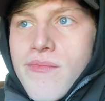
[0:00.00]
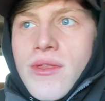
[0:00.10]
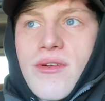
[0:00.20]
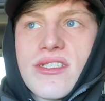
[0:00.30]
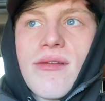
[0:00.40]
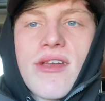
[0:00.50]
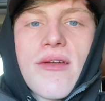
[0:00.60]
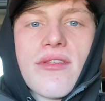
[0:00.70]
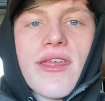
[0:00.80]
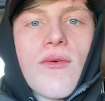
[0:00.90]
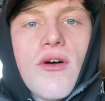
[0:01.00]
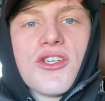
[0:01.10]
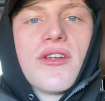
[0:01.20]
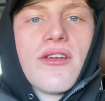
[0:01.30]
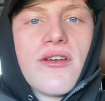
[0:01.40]
once I'm done with like
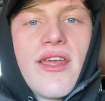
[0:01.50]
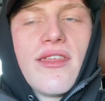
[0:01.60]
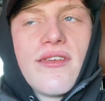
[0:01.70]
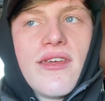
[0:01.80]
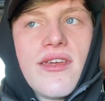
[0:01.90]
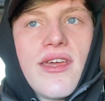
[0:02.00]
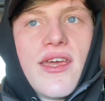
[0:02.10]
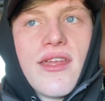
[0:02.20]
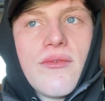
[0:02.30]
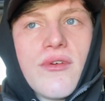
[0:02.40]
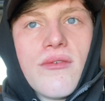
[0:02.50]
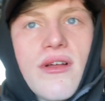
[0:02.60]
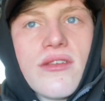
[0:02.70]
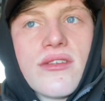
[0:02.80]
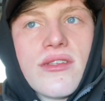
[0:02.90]
washing underneath it and the wheel
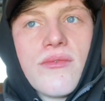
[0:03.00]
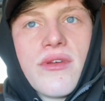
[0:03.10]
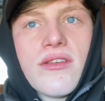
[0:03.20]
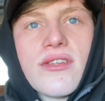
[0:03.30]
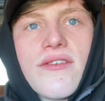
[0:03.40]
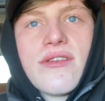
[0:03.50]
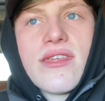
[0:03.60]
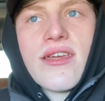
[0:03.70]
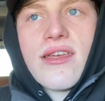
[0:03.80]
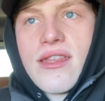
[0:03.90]
wells and the wheels and everything,